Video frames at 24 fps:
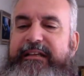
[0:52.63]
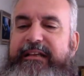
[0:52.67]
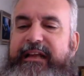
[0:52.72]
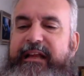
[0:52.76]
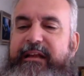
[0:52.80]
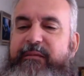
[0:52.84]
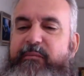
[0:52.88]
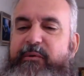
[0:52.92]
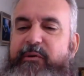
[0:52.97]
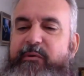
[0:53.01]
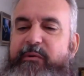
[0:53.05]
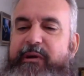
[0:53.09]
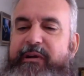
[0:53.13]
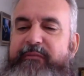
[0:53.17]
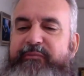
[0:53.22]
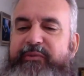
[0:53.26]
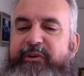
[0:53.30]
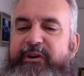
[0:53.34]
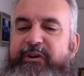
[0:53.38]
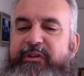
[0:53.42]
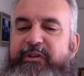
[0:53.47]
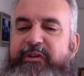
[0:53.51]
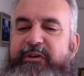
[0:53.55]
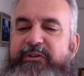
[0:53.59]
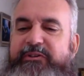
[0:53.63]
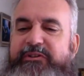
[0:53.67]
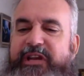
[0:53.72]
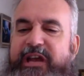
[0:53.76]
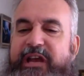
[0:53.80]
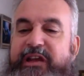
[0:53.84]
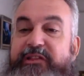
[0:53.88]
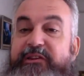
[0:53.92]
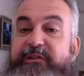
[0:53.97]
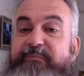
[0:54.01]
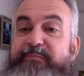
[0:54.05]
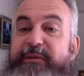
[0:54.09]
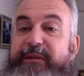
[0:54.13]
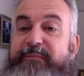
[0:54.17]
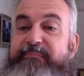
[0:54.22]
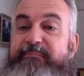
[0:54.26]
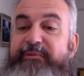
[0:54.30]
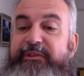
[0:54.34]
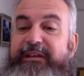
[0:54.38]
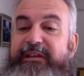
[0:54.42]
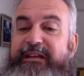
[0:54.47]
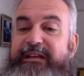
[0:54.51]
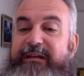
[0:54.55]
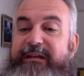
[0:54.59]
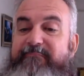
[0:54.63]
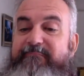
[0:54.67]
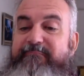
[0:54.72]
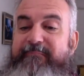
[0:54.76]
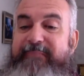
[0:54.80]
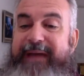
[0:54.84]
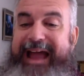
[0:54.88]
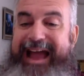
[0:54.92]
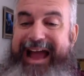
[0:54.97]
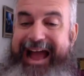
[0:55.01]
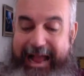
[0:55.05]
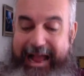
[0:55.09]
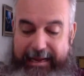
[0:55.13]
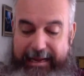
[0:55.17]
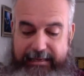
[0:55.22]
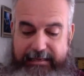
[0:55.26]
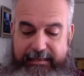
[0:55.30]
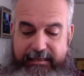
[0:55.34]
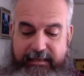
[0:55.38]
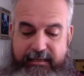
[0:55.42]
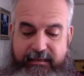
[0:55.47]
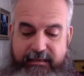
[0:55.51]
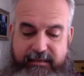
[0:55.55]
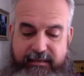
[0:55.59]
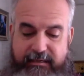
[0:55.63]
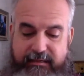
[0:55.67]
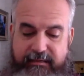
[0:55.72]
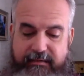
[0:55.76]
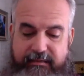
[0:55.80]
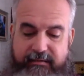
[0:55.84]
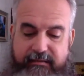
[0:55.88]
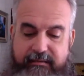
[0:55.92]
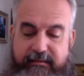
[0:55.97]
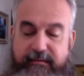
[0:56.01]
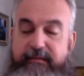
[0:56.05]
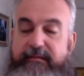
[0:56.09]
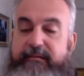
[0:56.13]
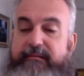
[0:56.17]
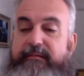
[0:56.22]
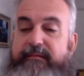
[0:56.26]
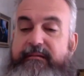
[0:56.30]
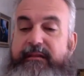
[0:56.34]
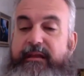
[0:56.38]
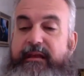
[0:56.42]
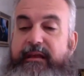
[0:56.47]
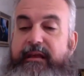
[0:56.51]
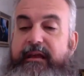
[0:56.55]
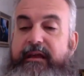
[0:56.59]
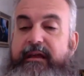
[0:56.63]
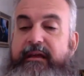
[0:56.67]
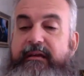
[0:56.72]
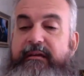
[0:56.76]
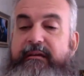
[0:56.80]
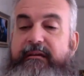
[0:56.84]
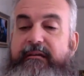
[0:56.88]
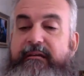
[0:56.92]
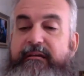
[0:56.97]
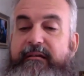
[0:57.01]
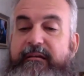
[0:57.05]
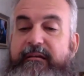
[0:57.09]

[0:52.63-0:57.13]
And we'll wait for those other people to come back. Yeah.